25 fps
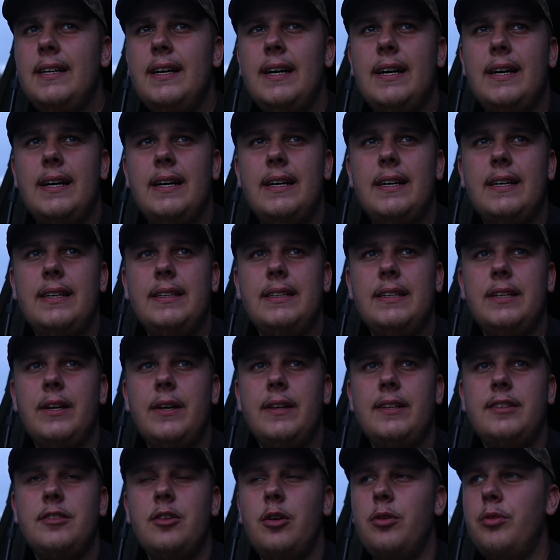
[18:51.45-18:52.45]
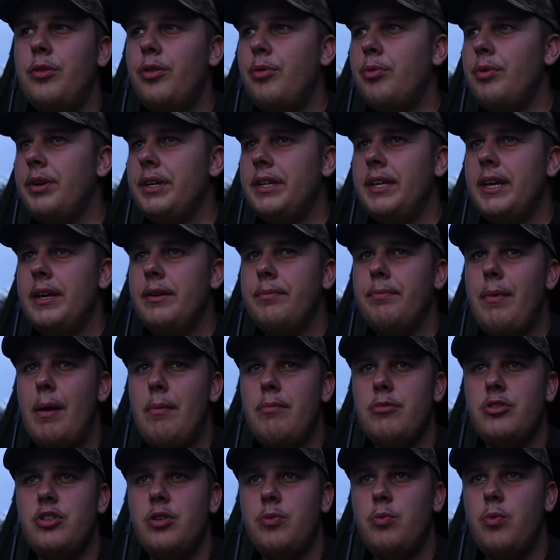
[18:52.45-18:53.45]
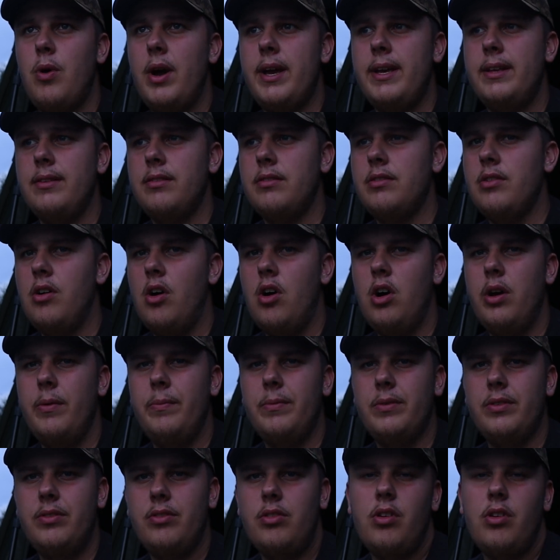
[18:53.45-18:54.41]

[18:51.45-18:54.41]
You know, there's no 3-year membership waiting times.